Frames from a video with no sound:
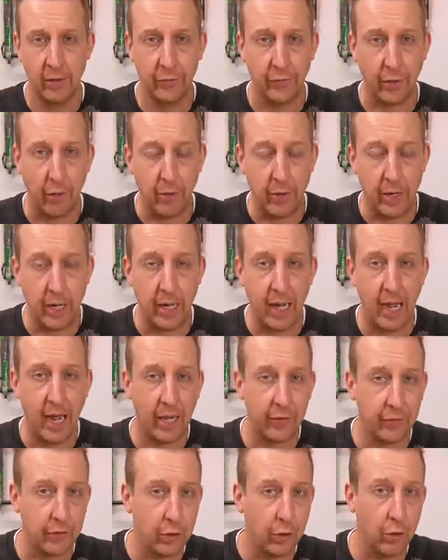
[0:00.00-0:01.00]
So it
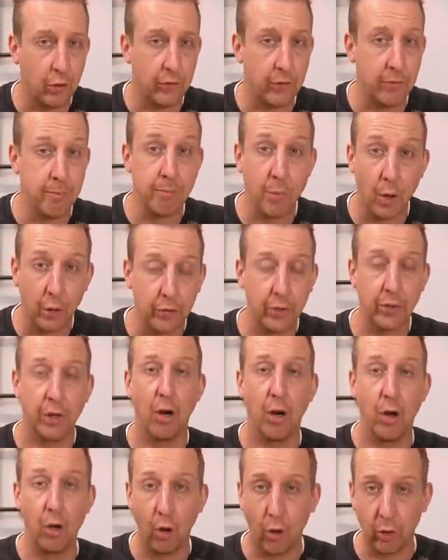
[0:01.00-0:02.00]
hasn't got the modern,
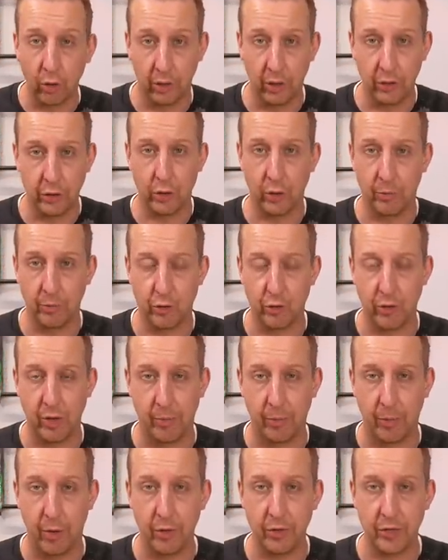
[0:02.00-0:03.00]
longer geometry
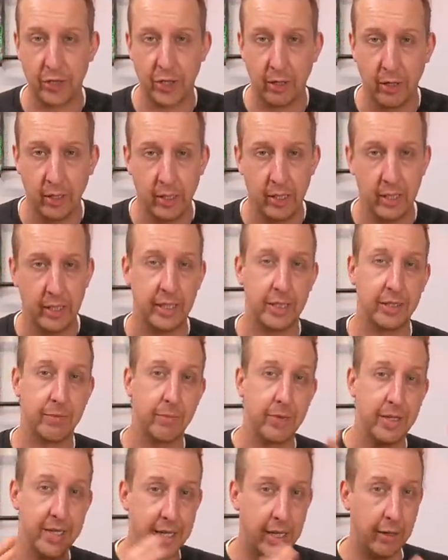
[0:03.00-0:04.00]
approach.
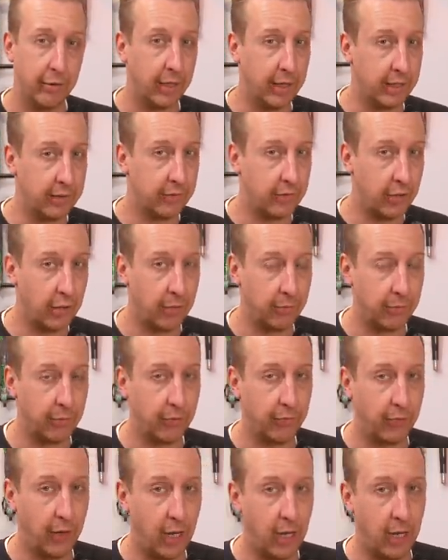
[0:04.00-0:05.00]
It's nearer in terms
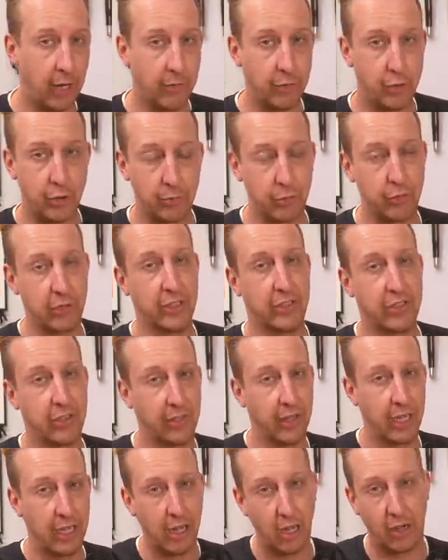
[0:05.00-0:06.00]
of uh, geometry
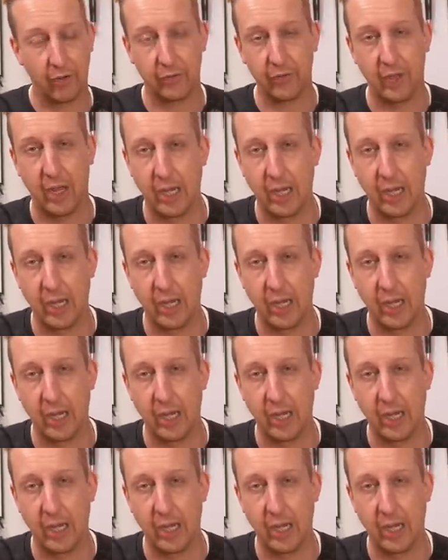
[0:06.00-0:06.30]
to the Lux